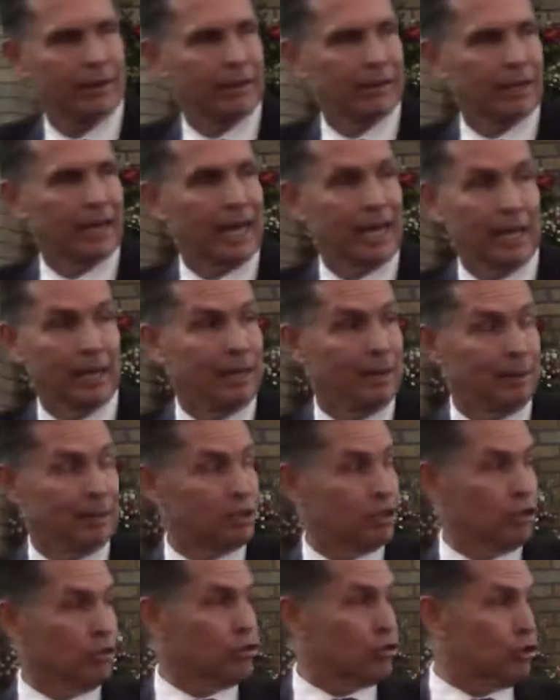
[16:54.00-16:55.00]
And he
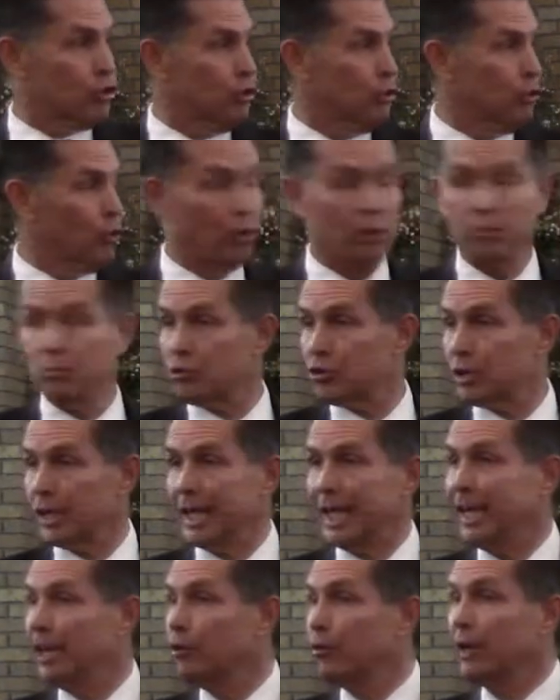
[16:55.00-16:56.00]
mentions two groups,
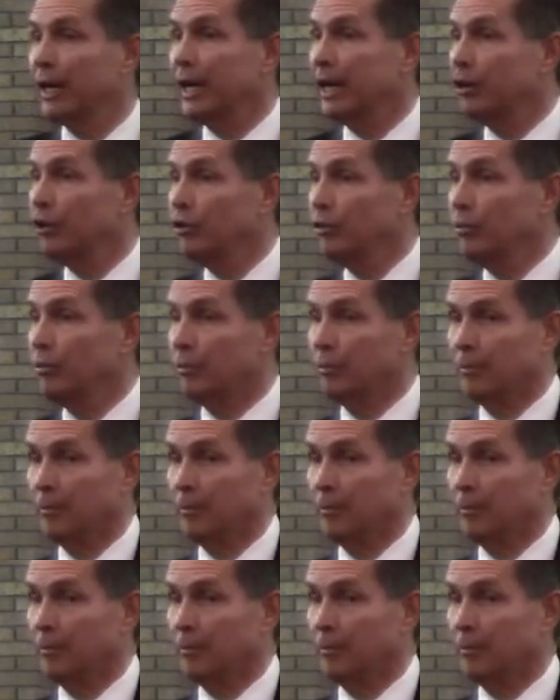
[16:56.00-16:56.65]
the ignorant and who?